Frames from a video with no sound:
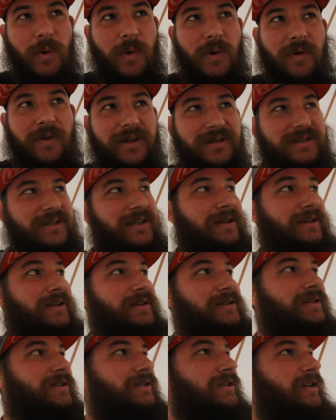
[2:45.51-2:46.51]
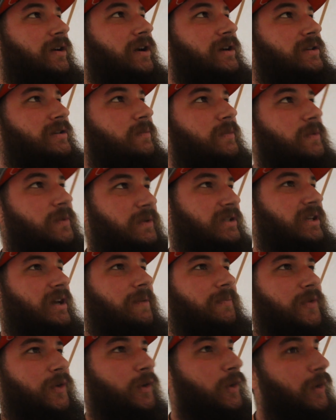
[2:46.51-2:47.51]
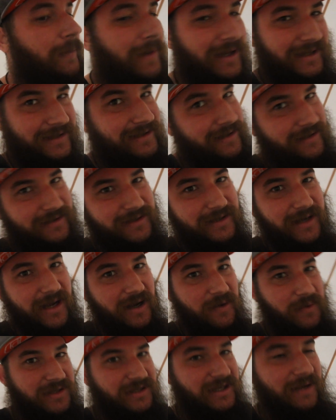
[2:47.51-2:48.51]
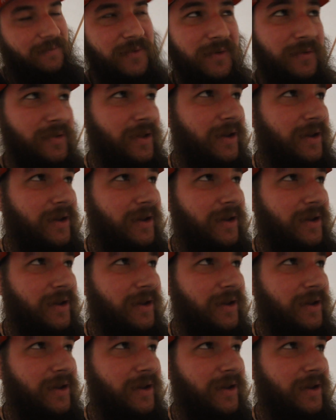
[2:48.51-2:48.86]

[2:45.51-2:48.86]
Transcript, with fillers: or this tent is just so awesome that we slept through them. I seriously doubt we slept through